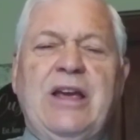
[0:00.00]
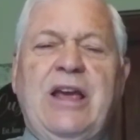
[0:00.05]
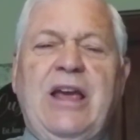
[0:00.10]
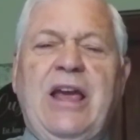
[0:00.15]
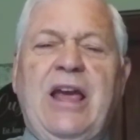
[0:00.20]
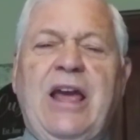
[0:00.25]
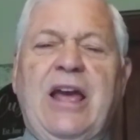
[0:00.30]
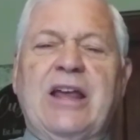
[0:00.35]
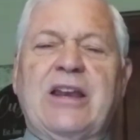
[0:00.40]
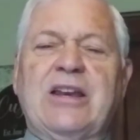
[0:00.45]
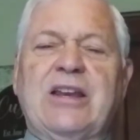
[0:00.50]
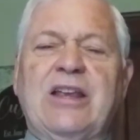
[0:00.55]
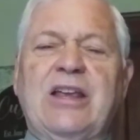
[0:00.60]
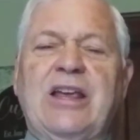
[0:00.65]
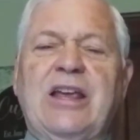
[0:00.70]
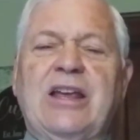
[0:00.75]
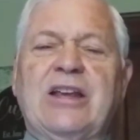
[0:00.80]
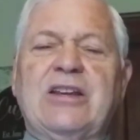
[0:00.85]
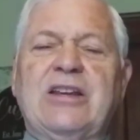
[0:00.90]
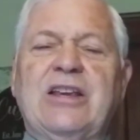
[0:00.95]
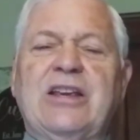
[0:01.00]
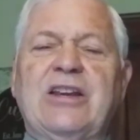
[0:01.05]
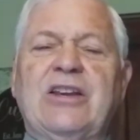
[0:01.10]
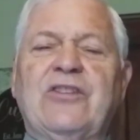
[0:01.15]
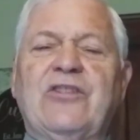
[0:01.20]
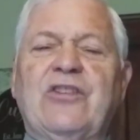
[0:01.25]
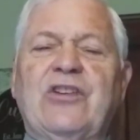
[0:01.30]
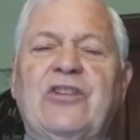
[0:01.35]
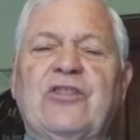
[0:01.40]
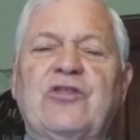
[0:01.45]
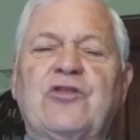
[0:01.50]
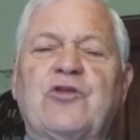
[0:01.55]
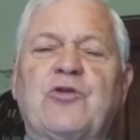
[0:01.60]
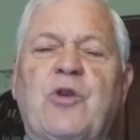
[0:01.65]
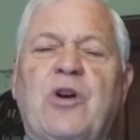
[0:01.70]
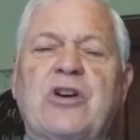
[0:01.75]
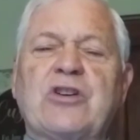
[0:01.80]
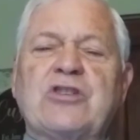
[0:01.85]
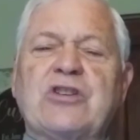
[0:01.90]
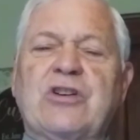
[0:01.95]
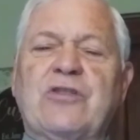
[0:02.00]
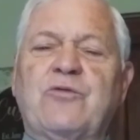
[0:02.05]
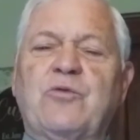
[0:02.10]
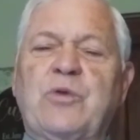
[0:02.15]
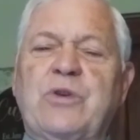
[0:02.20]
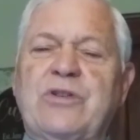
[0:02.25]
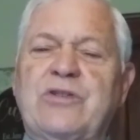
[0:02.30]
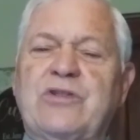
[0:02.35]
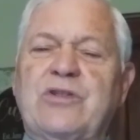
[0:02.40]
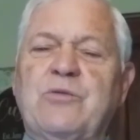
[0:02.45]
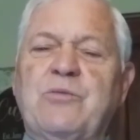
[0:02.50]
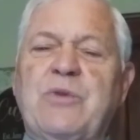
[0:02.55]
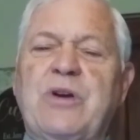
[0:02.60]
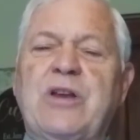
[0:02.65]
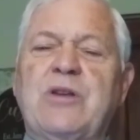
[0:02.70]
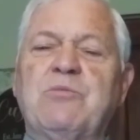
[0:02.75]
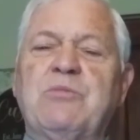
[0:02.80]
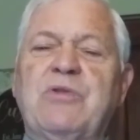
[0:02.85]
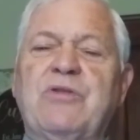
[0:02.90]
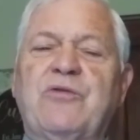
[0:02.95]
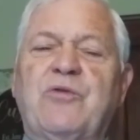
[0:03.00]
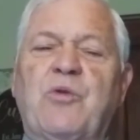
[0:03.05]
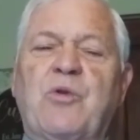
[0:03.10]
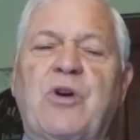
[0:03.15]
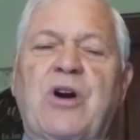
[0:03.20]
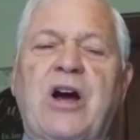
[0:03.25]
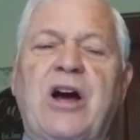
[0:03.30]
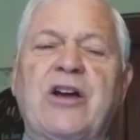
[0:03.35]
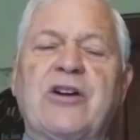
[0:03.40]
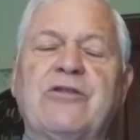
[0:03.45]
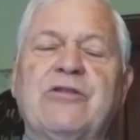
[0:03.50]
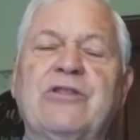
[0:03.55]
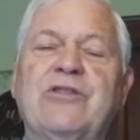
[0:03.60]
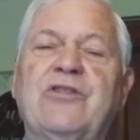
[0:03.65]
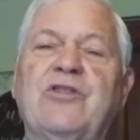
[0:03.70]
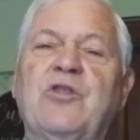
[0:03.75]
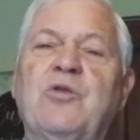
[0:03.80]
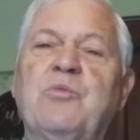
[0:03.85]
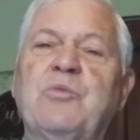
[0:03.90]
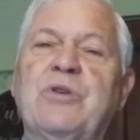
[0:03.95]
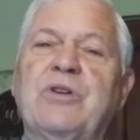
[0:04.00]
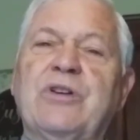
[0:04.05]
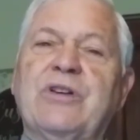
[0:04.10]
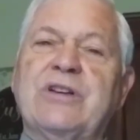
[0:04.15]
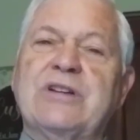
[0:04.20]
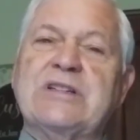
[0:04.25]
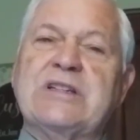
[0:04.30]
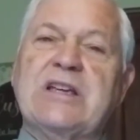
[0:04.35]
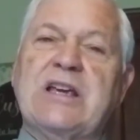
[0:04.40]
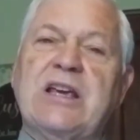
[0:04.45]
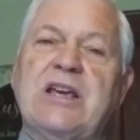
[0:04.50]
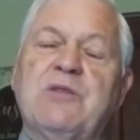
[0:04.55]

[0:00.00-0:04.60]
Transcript: And it is the instruction of wisdom, and before honor is humility.